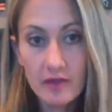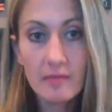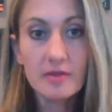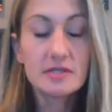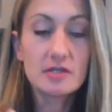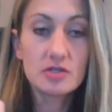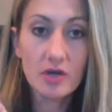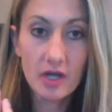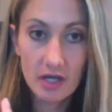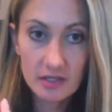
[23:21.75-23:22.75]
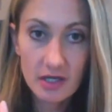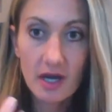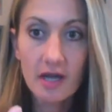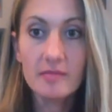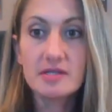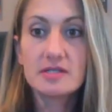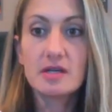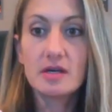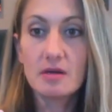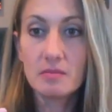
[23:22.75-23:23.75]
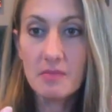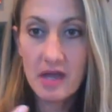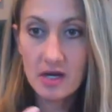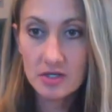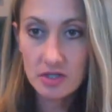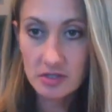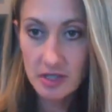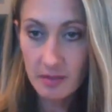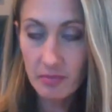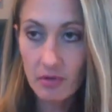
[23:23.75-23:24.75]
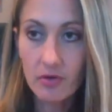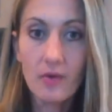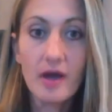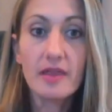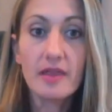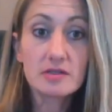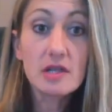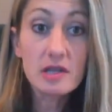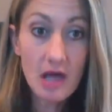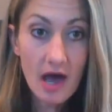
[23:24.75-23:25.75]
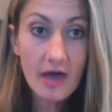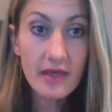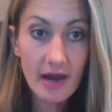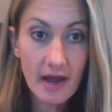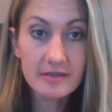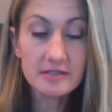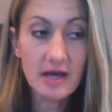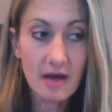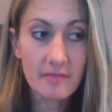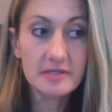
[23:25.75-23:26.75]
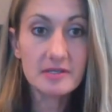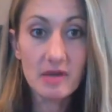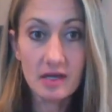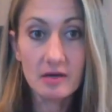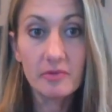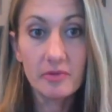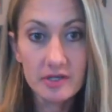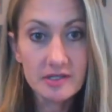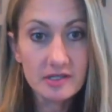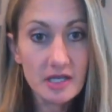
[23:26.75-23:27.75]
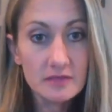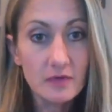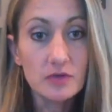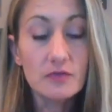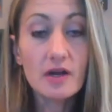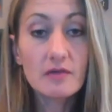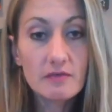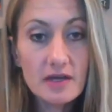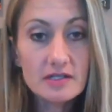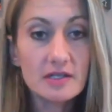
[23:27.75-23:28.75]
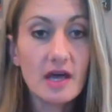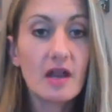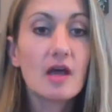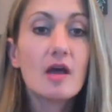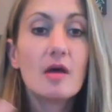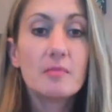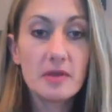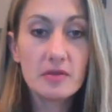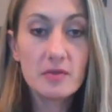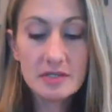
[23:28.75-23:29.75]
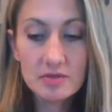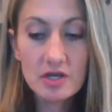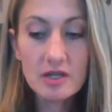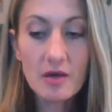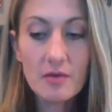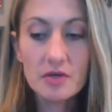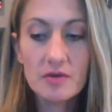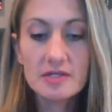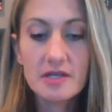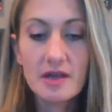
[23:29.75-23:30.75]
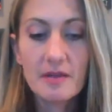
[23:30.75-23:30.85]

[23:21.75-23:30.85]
for them, it's the training time, it's the managers get pulled away. There's a lot that has to happen to make an employee successful, and you've got to invest in that. But the reason I'm sharing that with you is,